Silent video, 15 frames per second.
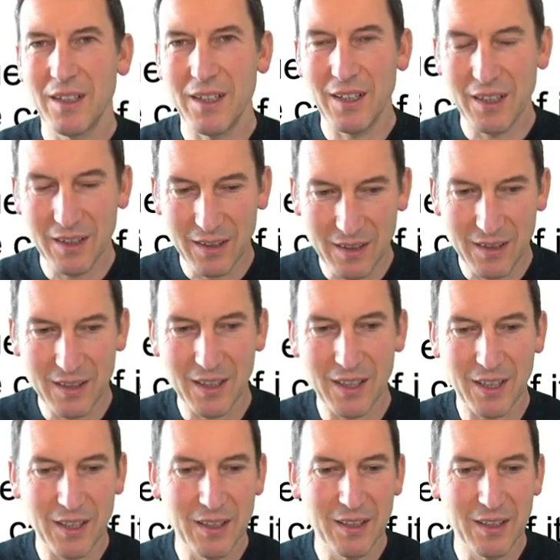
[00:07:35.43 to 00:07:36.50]
in
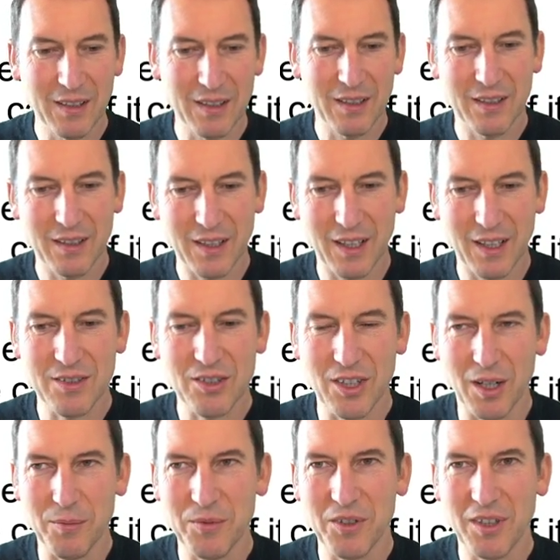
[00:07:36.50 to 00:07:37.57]
the next
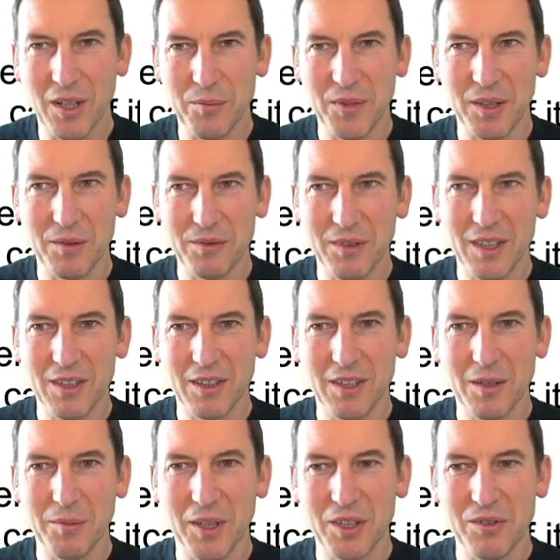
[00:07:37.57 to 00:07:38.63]
chapter, namely when we talk
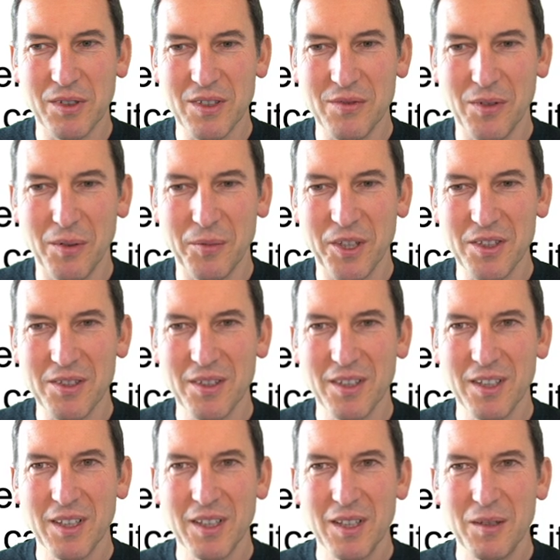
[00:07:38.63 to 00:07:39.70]
about transformers.
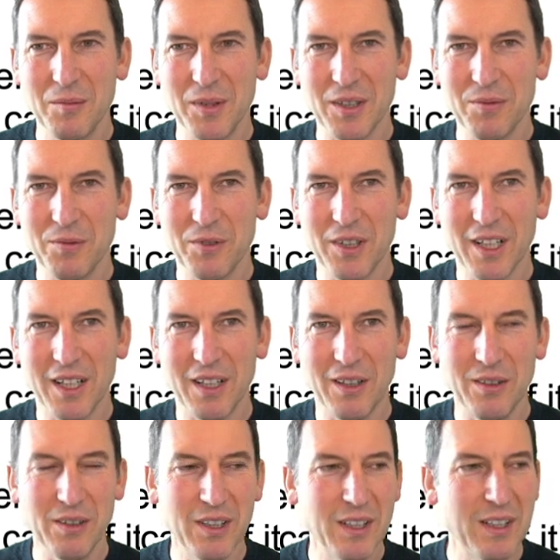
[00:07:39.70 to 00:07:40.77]
But for
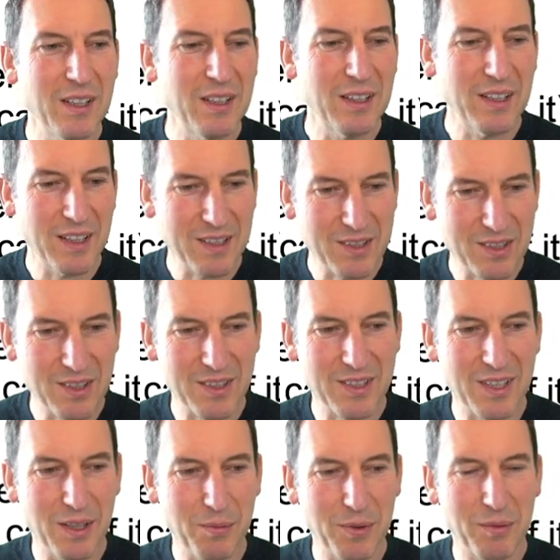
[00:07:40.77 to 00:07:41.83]
now, let's just
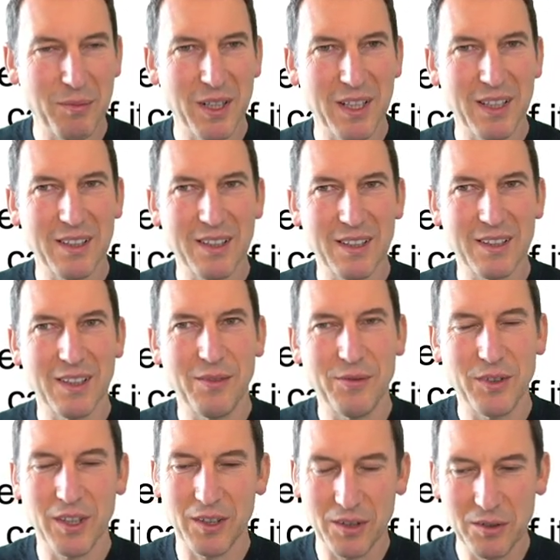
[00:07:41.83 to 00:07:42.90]
keep in mind that
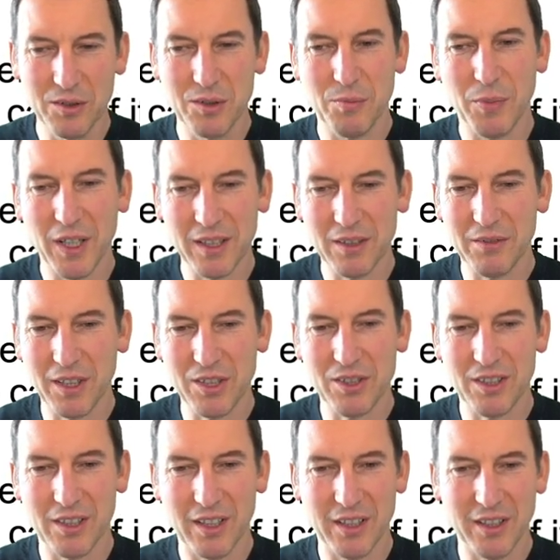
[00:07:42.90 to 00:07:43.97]
if you use
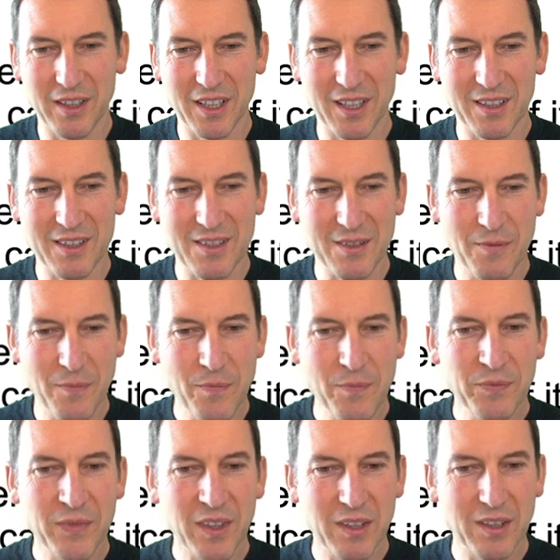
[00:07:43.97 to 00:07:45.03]
bidirectional RNNs,
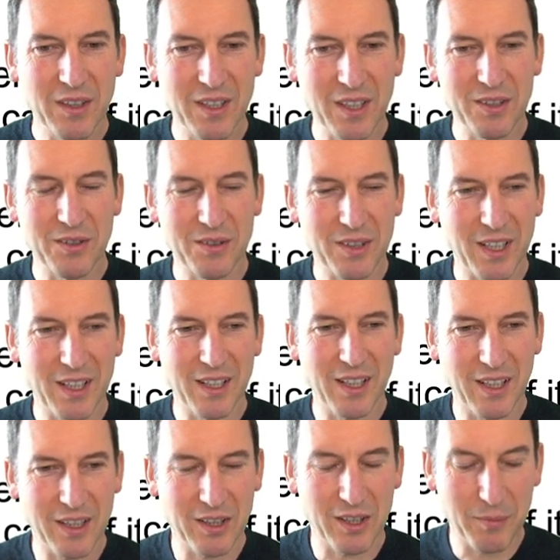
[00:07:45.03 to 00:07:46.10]
you need to take
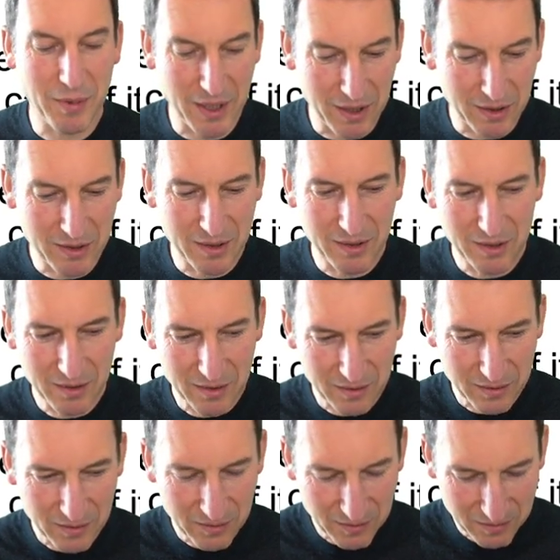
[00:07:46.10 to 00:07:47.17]
care about
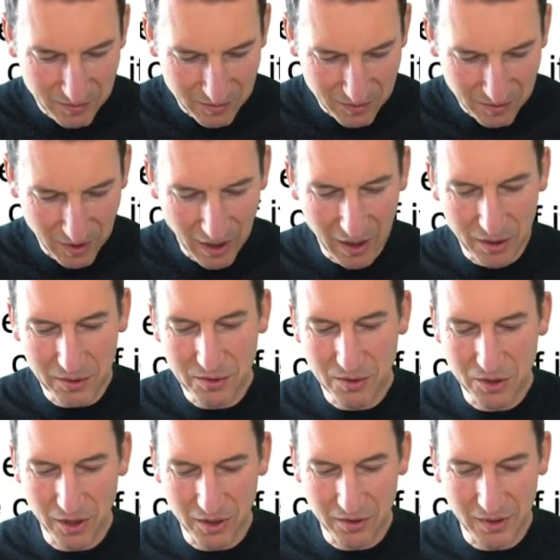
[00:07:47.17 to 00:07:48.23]
how to
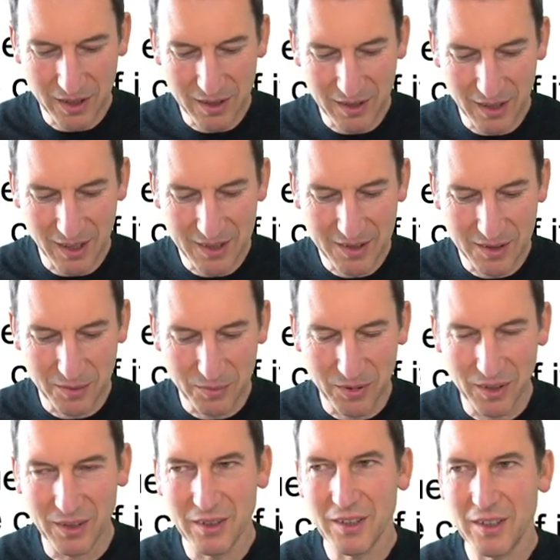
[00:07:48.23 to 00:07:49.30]
generate the next
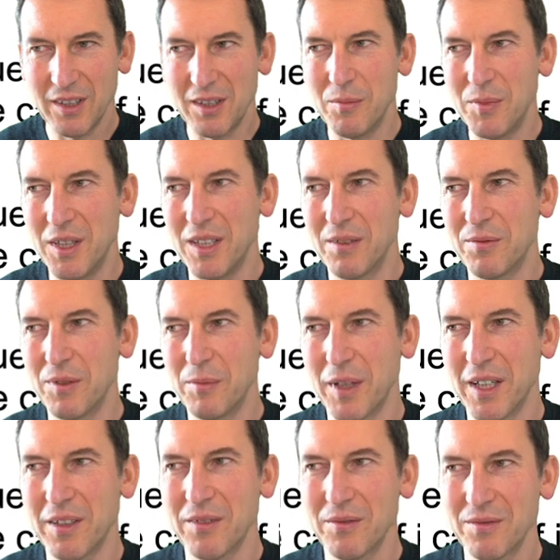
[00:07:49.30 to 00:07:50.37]
symbol in a meaningful
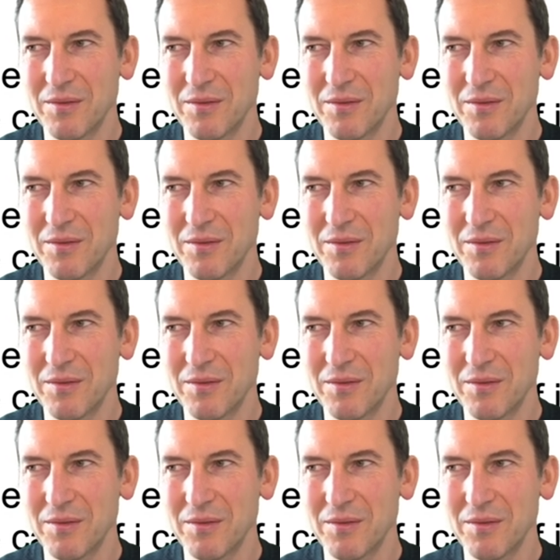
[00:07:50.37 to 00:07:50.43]
manner.